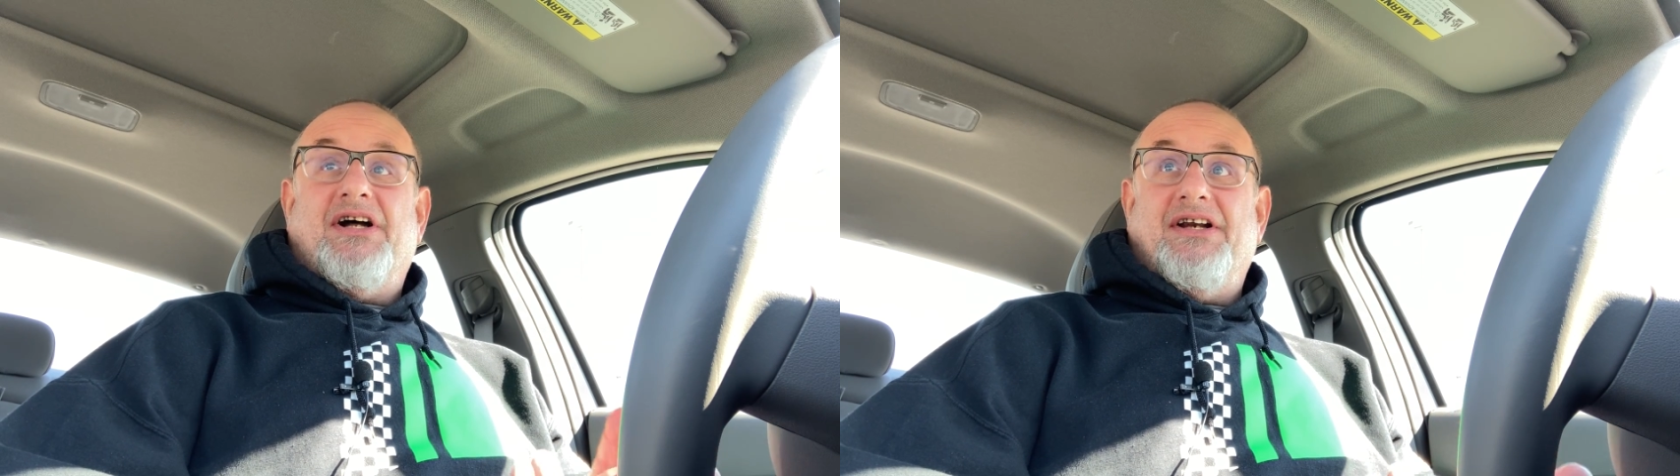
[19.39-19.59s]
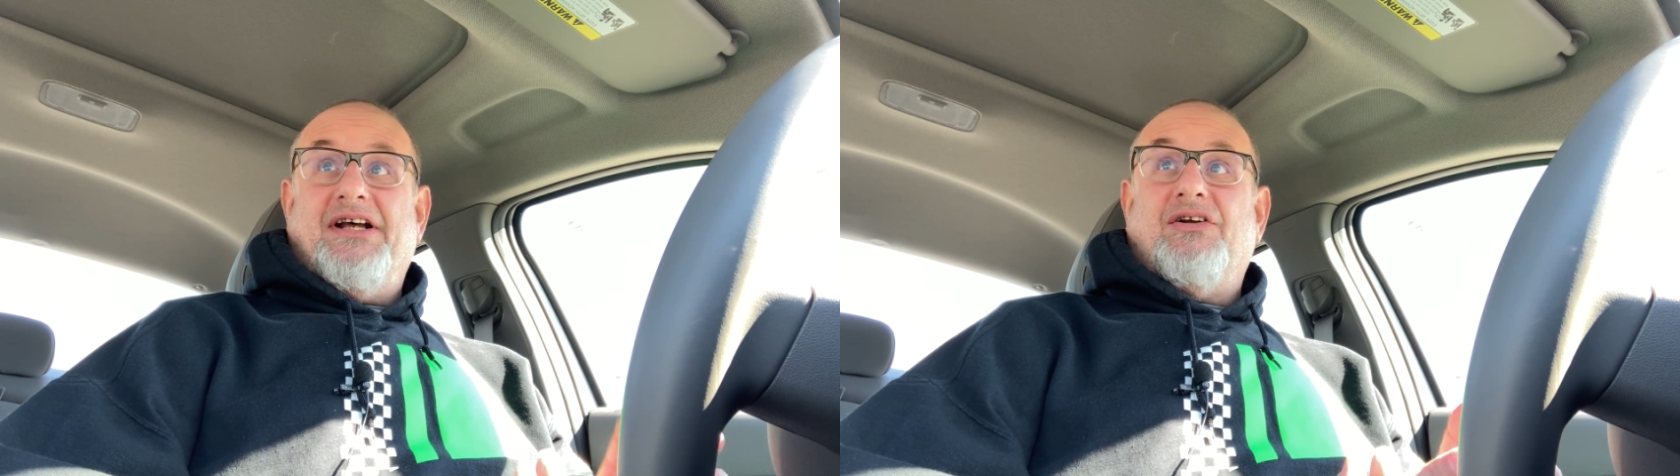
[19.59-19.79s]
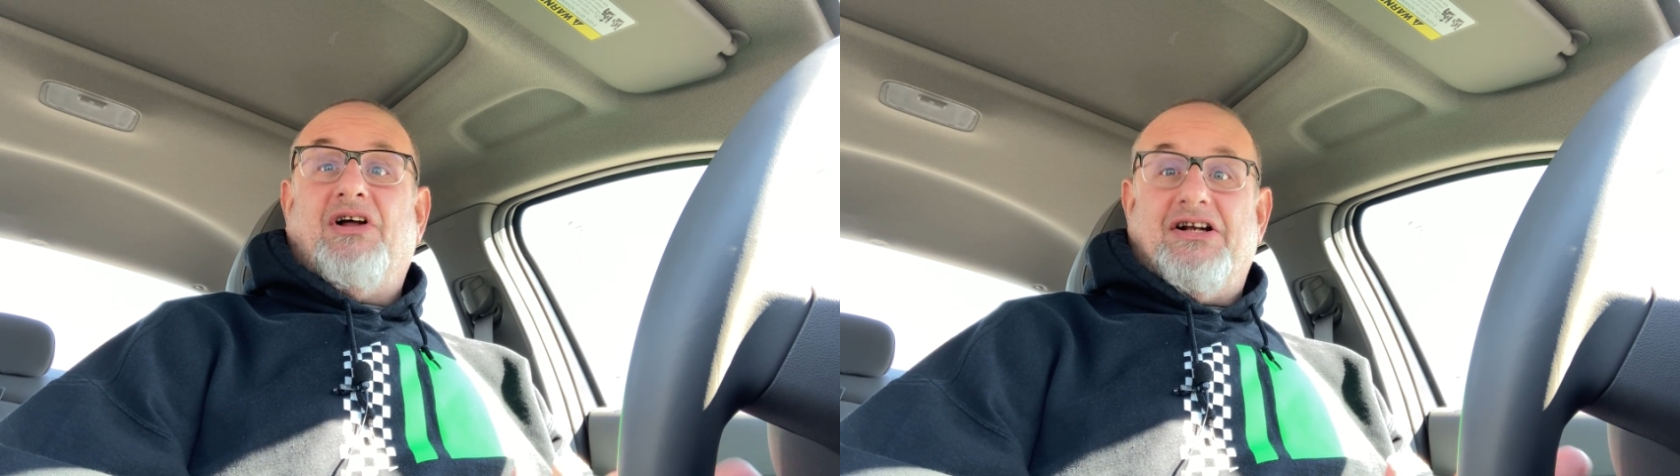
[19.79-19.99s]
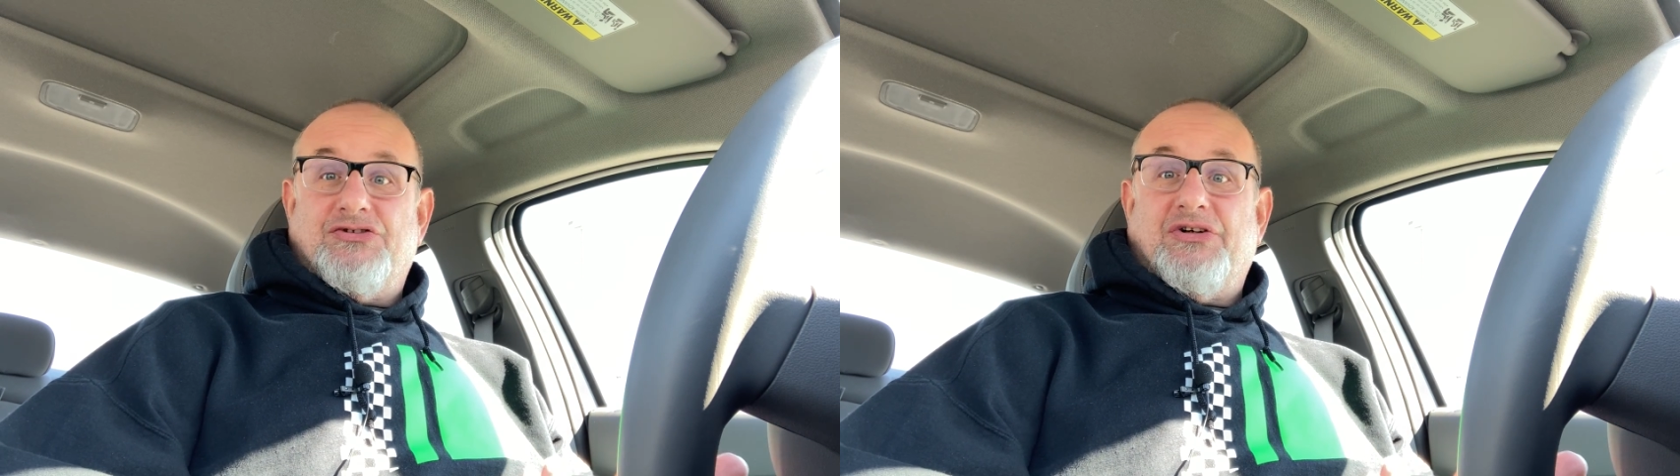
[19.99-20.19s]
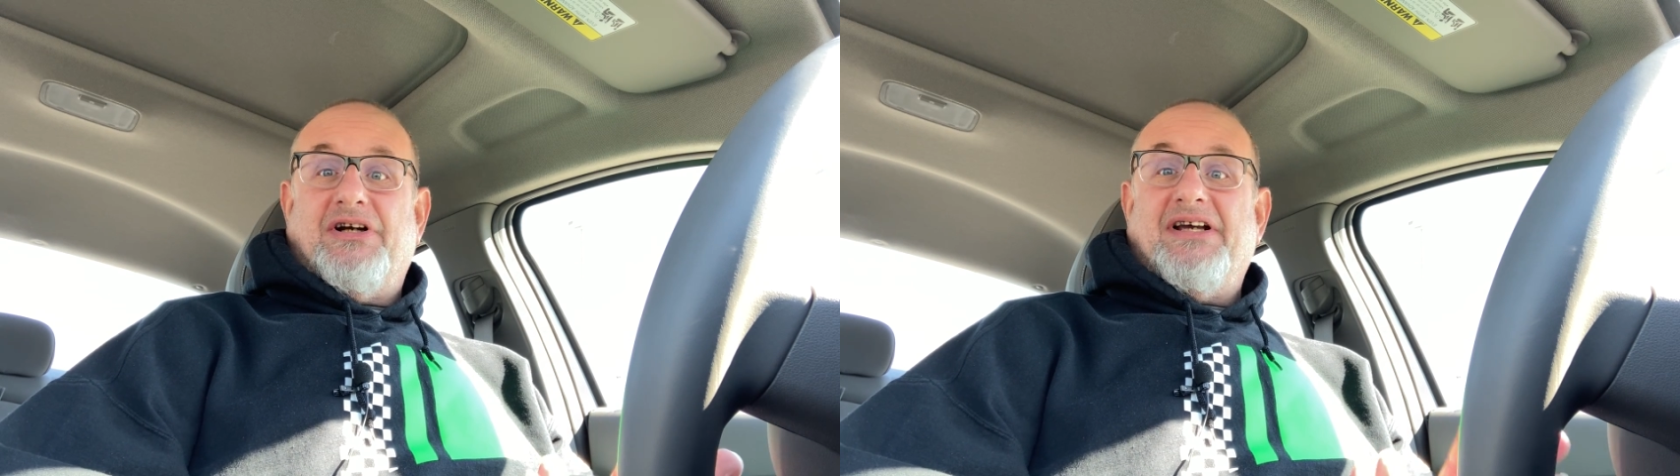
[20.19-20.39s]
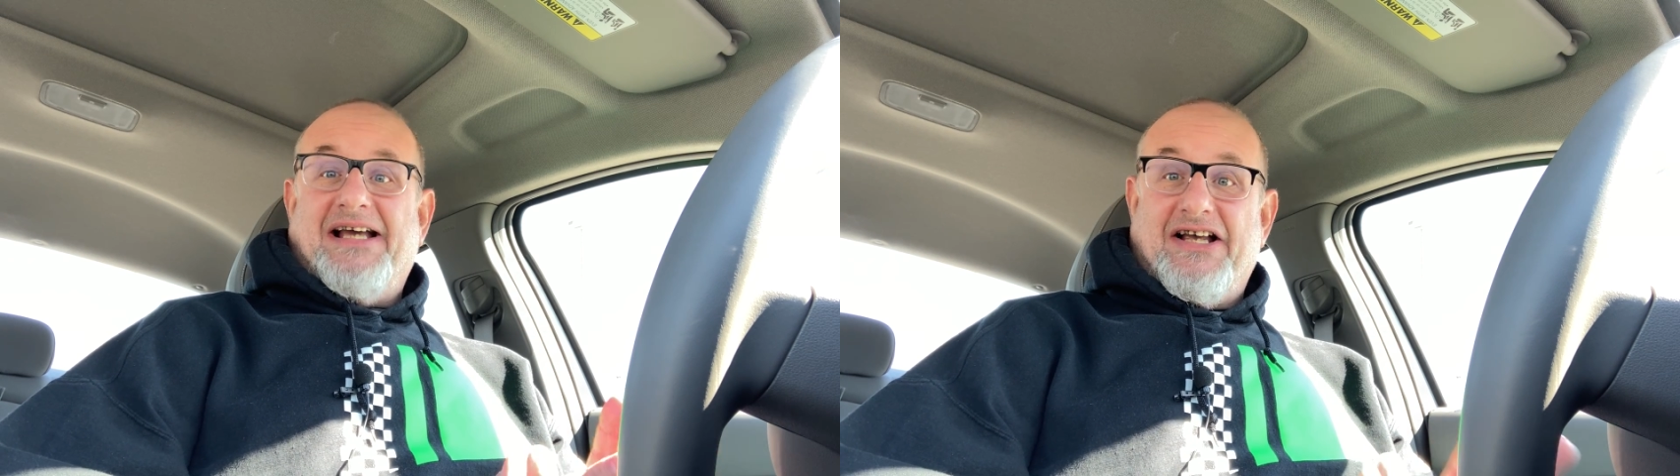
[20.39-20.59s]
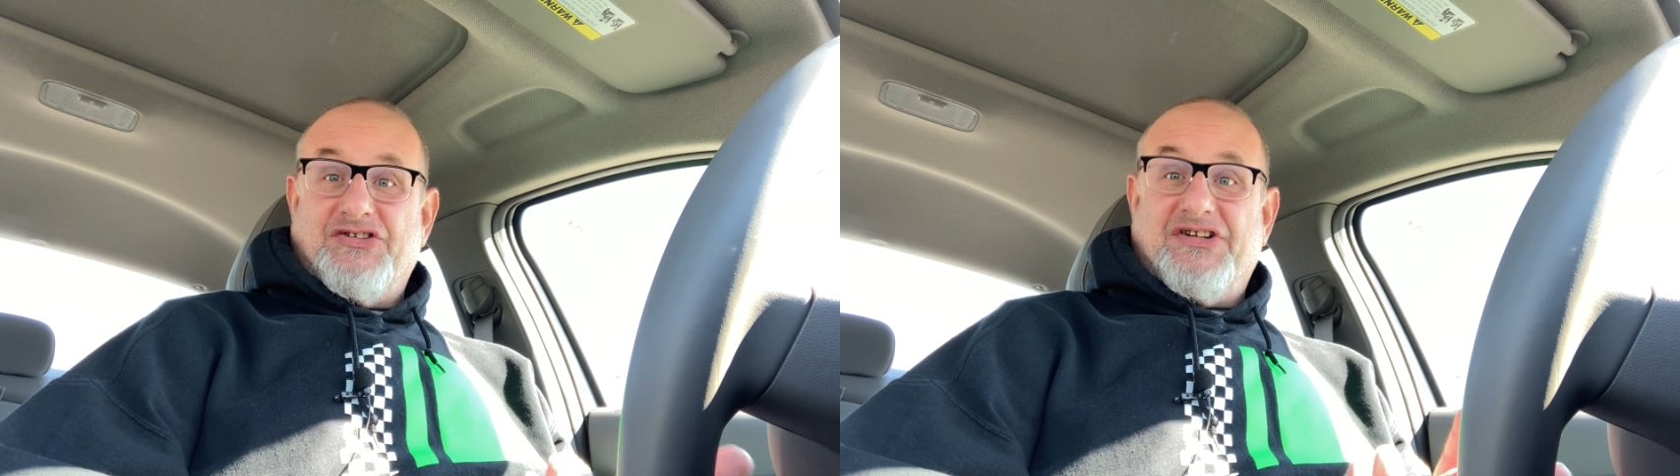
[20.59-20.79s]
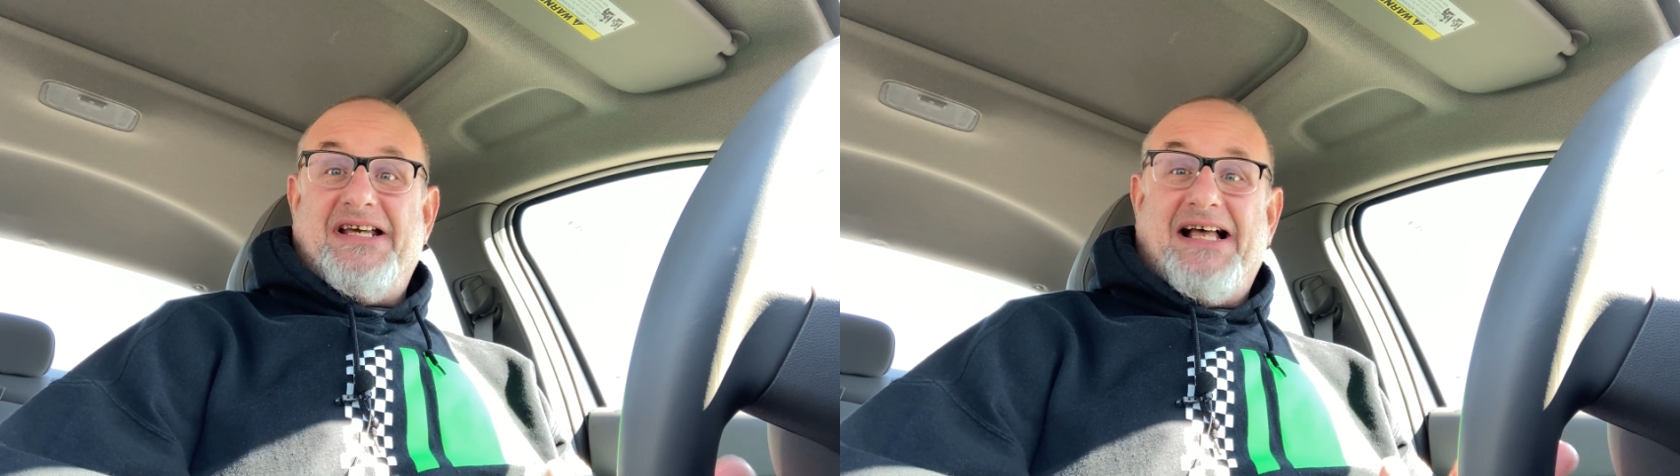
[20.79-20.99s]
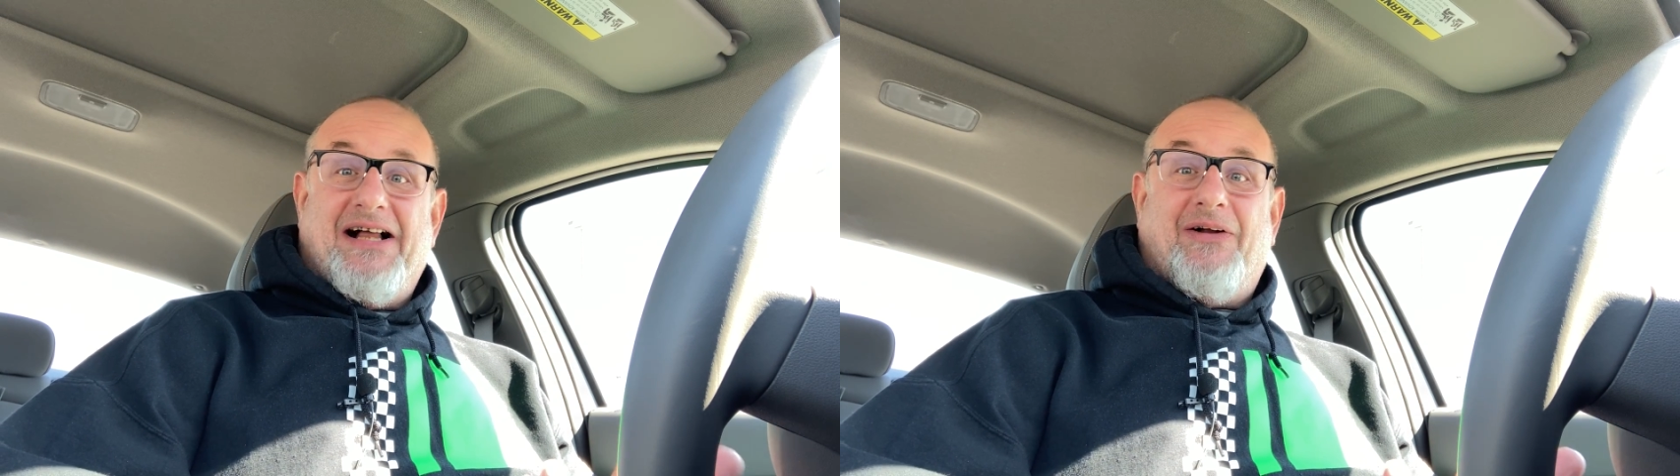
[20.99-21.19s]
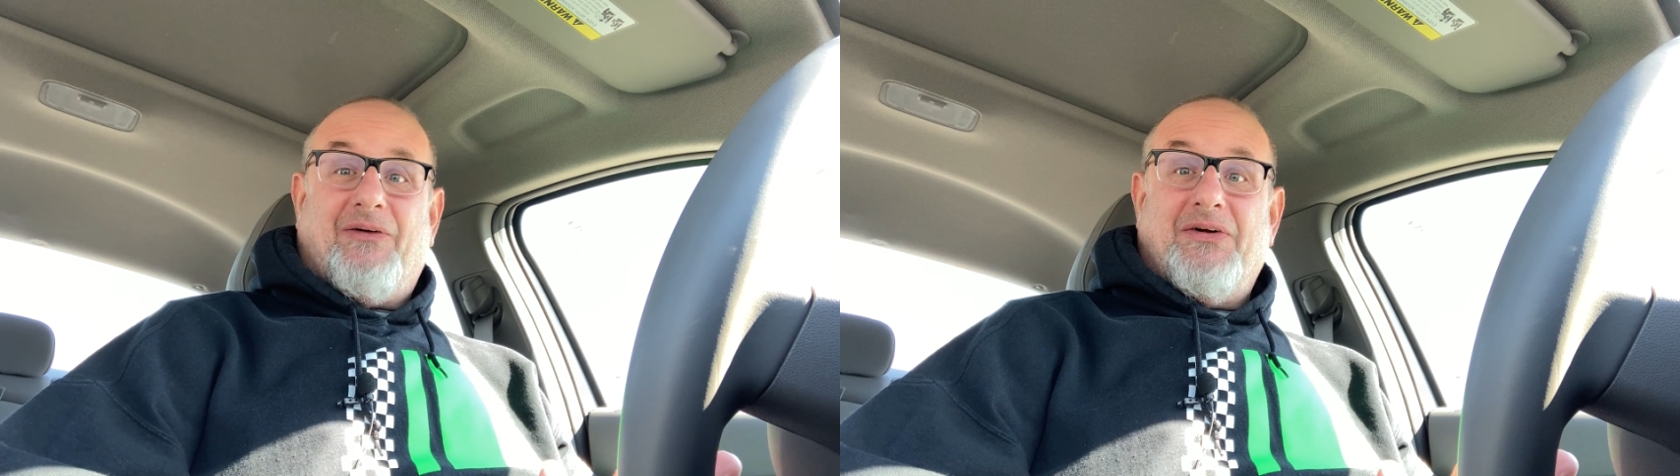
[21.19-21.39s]
Hyundai Elantra
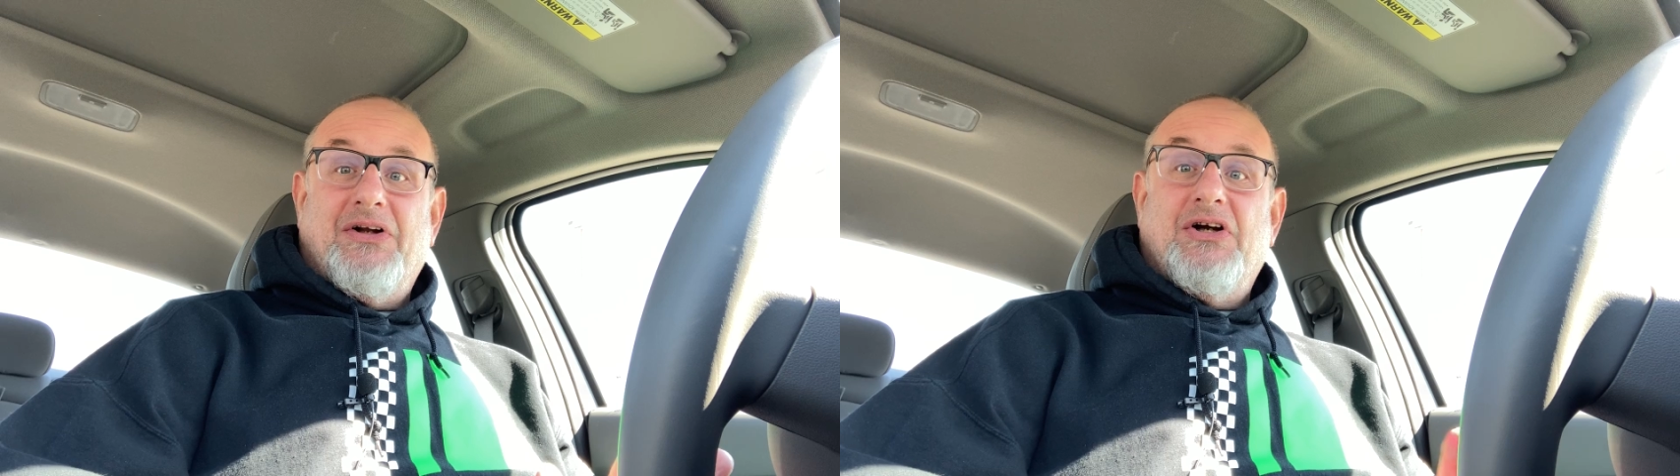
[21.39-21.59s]
SEL.